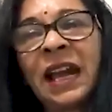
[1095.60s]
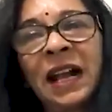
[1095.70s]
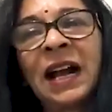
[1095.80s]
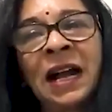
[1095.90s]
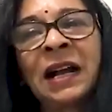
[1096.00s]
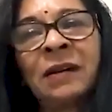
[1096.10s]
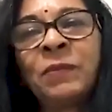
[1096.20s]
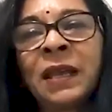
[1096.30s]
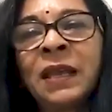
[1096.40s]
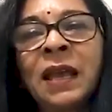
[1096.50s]

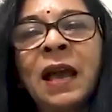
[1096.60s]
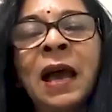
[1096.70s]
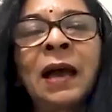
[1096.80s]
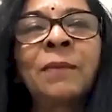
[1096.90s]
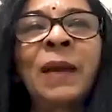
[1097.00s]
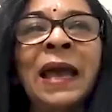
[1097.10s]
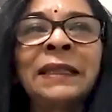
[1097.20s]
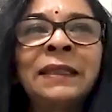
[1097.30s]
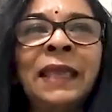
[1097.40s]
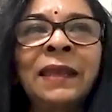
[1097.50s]

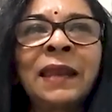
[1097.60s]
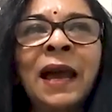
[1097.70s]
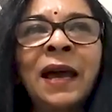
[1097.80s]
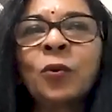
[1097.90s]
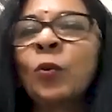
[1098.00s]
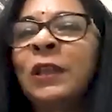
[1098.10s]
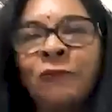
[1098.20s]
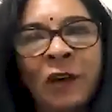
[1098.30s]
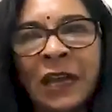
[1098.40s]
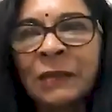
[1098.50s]
And there are only
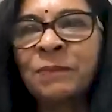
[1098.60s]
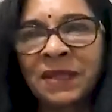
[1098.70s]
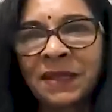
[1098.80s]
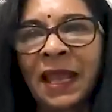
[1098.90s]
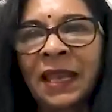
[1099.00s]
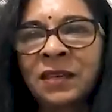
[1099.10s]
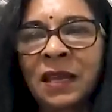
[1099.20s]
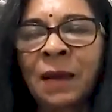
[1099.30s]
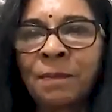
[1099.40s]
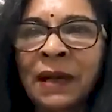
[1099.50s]
5%
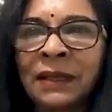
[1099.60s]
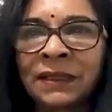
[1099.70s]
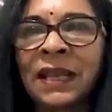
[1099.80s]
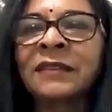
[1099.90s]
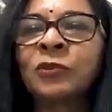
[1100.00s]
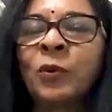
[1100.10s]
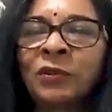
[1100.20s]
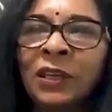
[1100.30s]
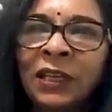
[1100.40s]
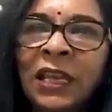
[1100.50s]
amongst us who are
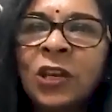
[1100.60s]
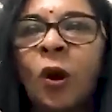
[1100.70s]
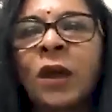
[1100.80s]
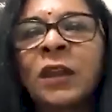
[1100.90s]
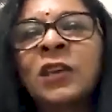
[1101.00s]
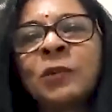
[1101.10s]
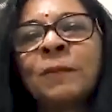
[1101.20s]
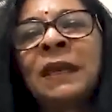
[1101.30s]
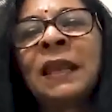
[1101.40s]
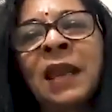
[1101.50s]
really
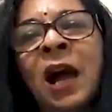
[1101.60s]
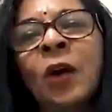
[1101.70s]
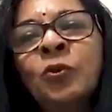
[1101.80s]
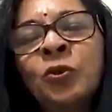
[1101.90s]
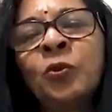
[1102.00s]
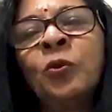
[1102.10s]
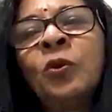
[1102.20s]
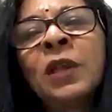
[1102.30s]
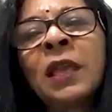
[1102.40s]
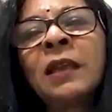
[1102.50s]
knowledgeable on how
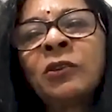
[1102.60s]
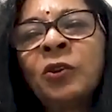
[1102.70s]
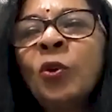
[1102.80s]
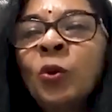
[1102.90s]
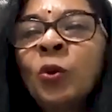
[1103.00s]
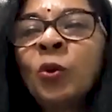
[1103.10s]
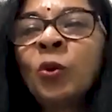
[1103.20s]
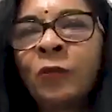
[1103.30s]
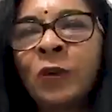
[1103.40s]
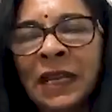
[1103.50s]
to, go
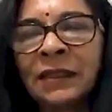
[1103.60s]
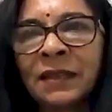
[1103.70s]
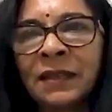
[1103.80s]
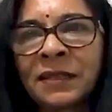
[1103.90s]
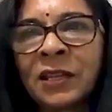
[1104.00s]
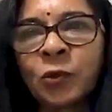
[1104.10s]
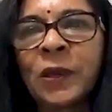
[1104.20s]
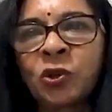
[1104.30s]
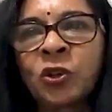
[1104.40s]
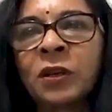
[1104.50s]
forward in this
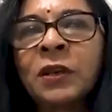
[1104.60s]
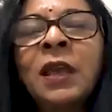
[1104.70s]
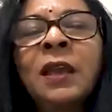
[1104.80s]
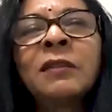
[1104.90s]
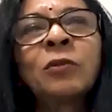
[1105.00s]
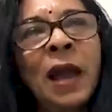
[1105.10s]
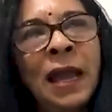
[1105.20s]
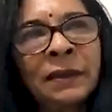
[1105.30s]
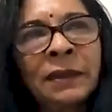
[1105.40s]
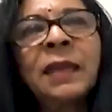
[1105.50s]
situation. So
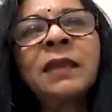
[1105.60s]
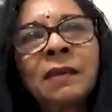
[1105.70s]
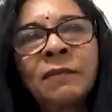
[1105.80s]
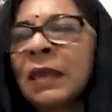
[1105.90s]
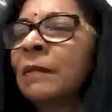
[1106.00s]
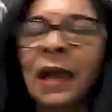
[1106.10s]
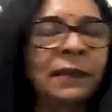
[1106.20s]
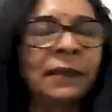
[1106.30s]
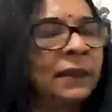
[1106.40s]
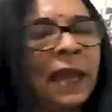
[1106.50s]
I think
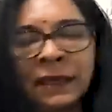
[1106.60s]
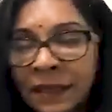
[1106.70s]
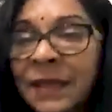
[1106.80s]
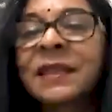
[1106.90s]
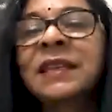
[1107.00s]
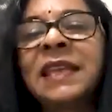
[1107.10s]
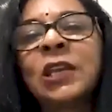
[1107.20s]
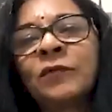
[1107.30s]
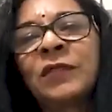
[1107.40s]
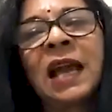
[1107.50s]
it is the need
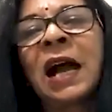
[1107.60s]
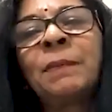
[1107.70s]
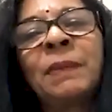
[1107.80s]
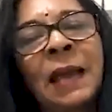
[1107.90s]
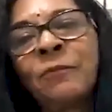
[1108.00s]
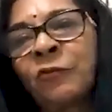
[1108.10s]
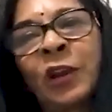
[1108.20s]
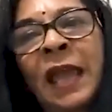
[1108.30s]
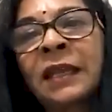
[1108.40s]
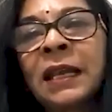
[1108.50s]
of the hour, but I'm
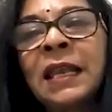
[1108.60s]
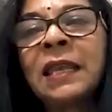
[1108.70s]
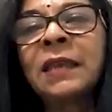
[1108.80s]
frankly